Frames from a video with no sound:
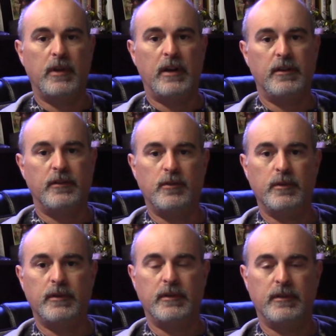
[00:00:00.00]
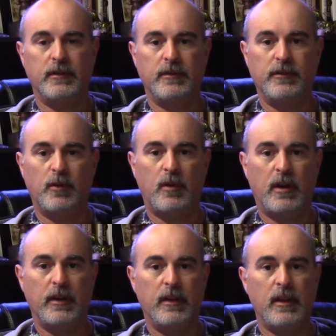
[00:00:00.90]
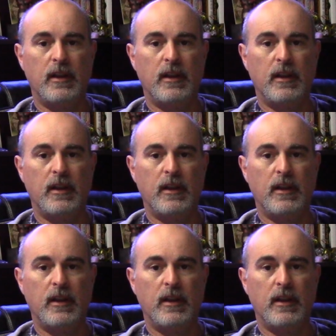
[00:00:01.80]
how to do it, and so on.